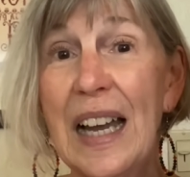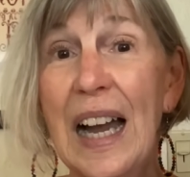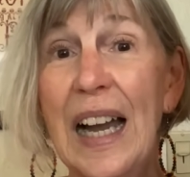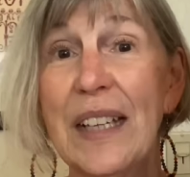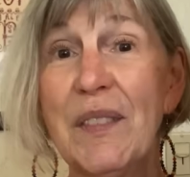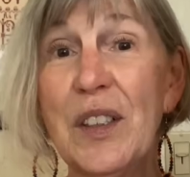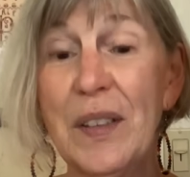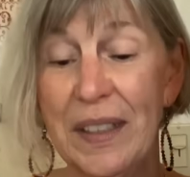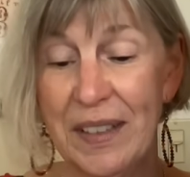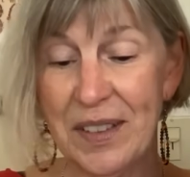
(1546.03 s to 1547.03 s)
I am
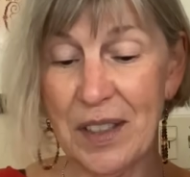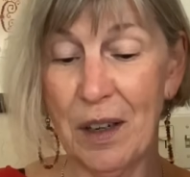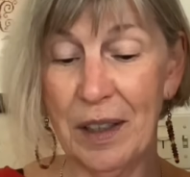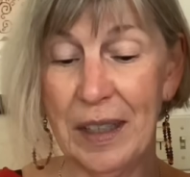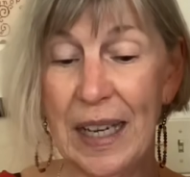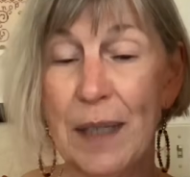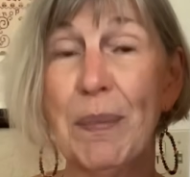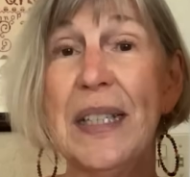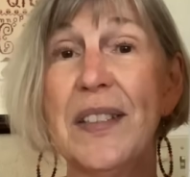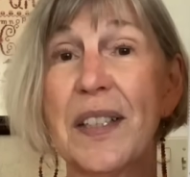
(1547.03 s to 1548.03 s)
doing this on a
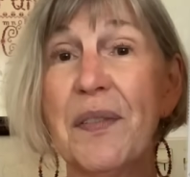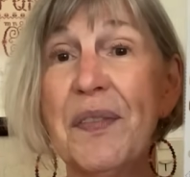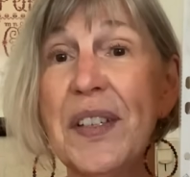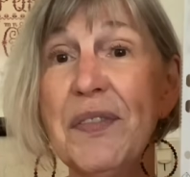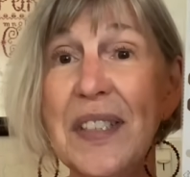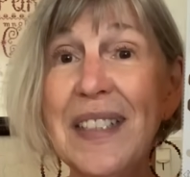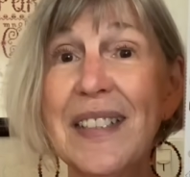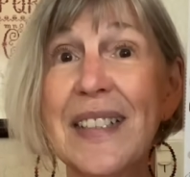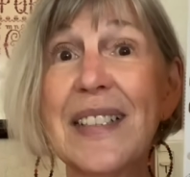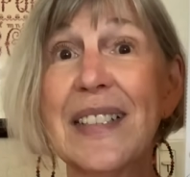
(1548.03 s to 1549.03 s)
piece of
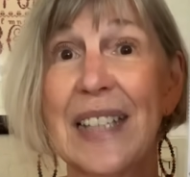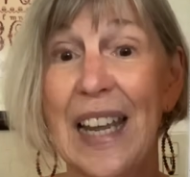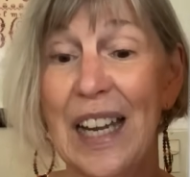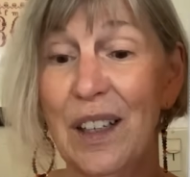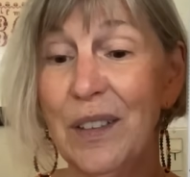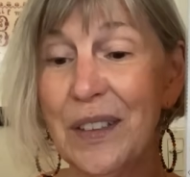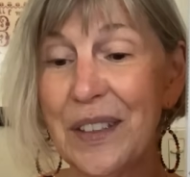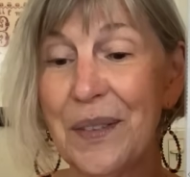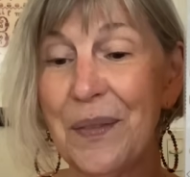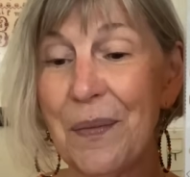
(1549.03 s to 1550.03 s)
56 count
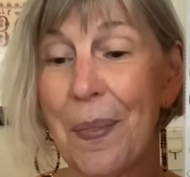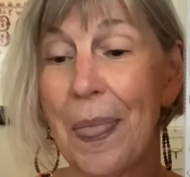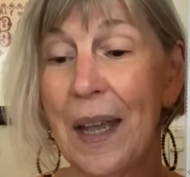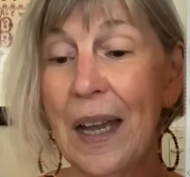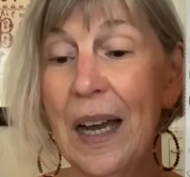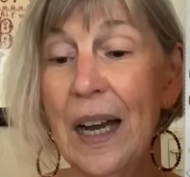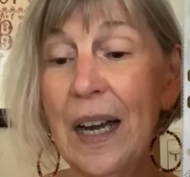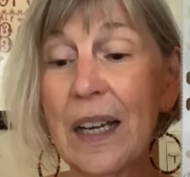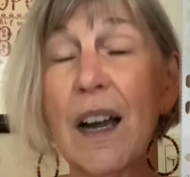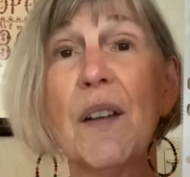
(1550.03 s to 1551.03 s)

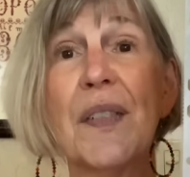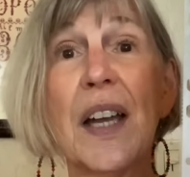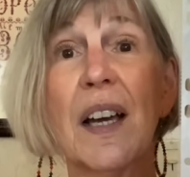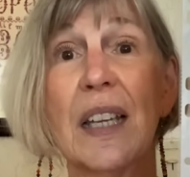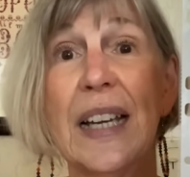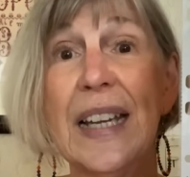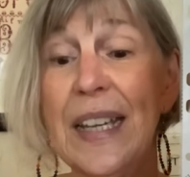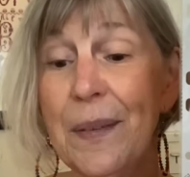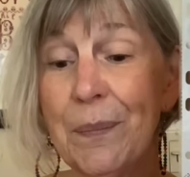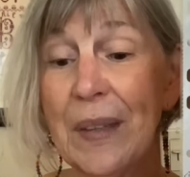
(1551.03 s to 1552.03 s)
Cafe au
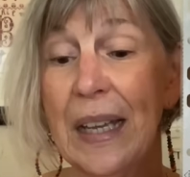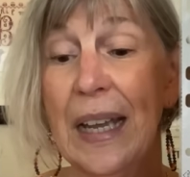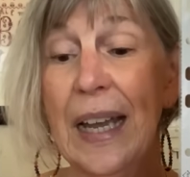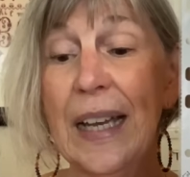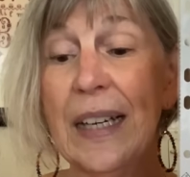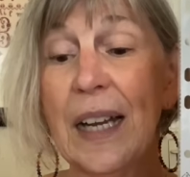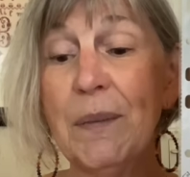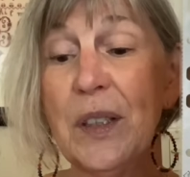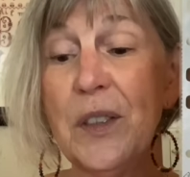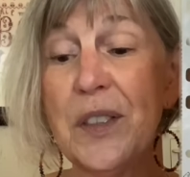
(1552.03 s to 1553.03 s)
lait, and I'm
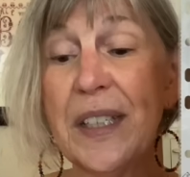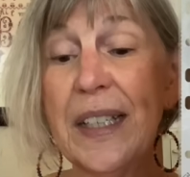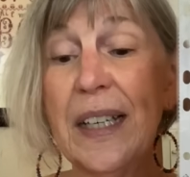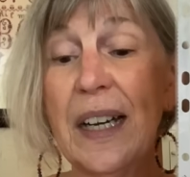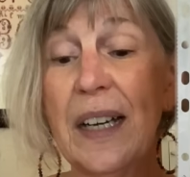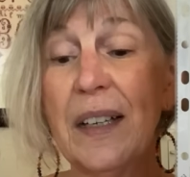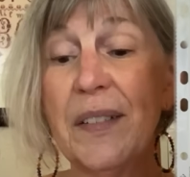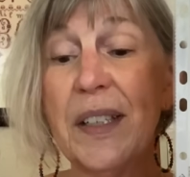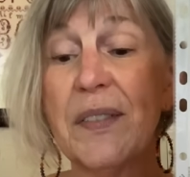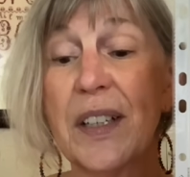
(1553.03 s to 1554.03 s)
using
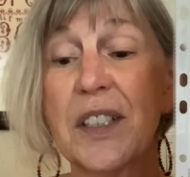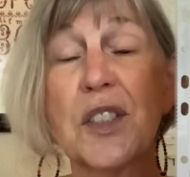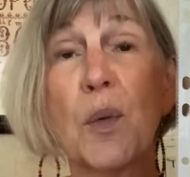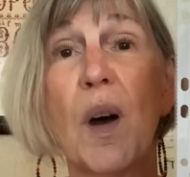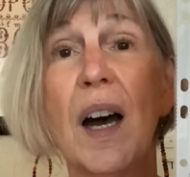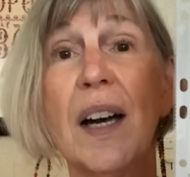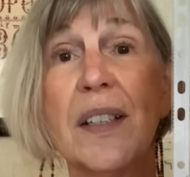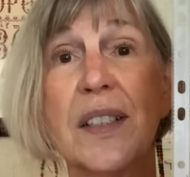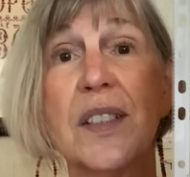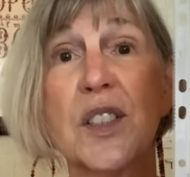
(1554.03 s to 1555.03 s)
the Avera Soie
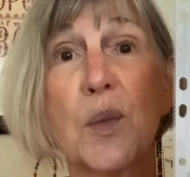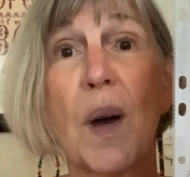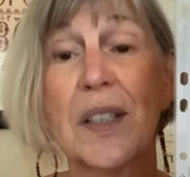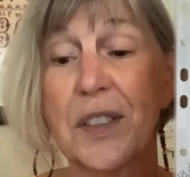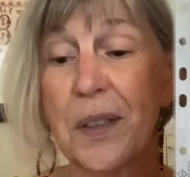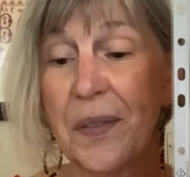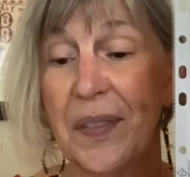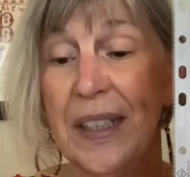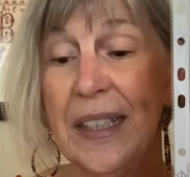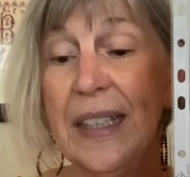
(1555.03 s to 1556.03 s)

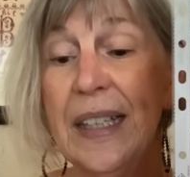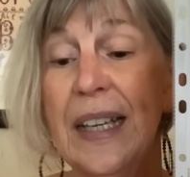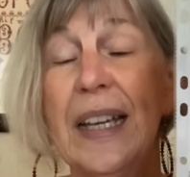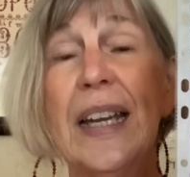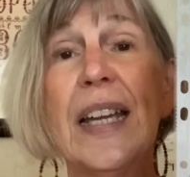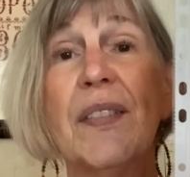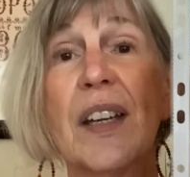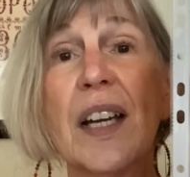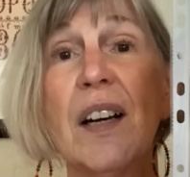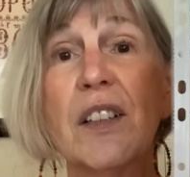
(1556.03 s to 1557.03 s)
Surfine in the
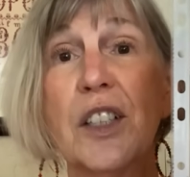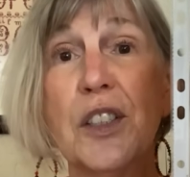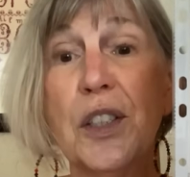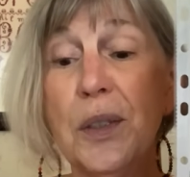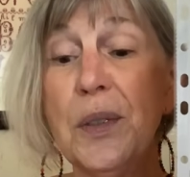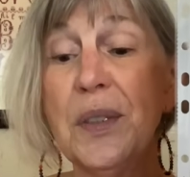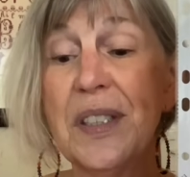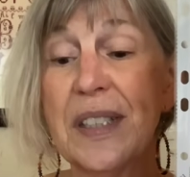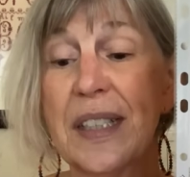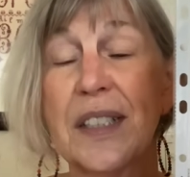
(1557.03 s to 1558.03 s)
color
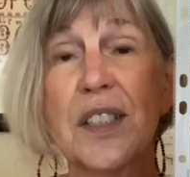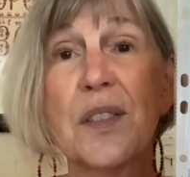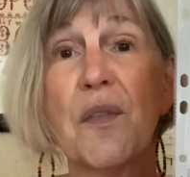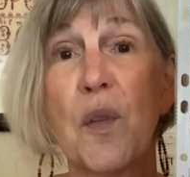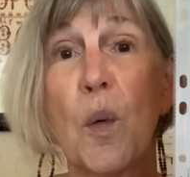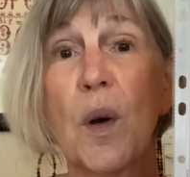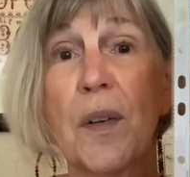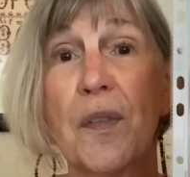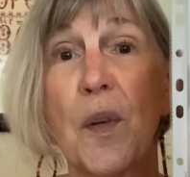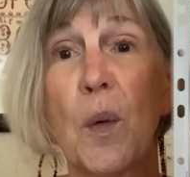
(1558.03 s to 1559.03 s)

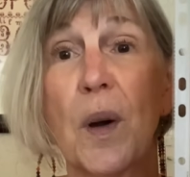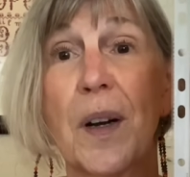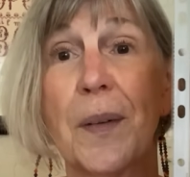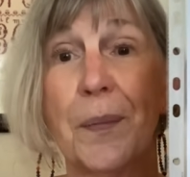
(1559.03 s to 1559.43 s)
2644.